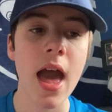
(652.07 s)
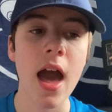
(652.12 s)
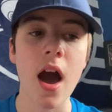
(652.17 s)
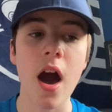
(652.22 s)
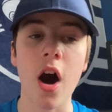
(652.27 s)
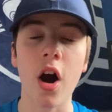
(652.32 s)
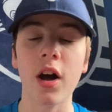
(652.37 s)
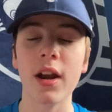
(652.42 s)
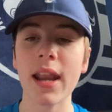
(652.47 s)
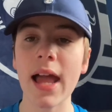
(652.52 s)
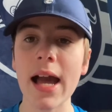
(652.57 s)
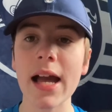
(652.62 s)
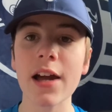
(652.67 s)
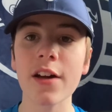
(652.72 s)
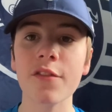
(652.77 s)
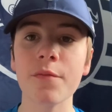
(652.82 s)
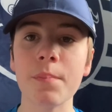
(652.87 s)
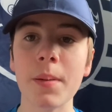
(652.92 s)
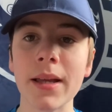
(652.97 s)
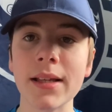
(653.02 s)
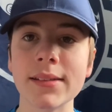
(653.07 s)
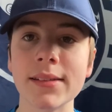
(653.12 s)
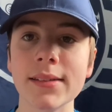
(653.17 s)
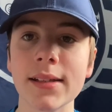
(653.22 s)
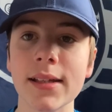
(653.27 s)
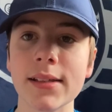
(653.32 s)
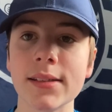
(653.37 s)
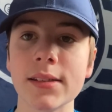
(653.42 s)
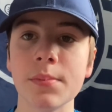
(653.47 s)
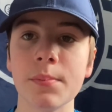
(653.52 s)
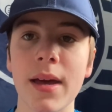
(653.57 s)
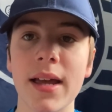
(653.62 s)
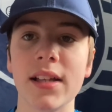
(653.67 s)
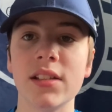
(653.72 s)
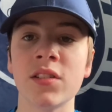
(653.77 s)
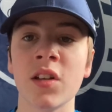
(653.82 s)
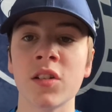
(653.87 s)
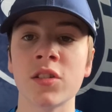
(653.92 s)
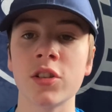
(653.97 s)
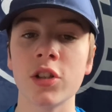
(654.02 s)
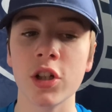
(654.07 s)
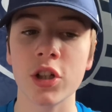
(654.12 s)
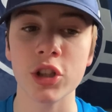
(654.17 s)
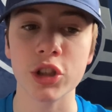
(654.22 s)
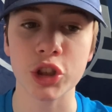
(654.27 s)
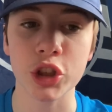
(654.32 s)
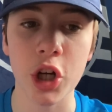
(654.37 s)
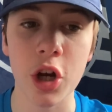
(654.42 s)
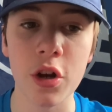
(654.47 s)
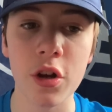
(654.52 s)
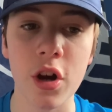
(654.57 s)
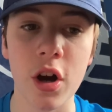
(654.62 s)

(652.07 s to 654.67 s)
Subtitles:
Our lack of business makes us look a joke.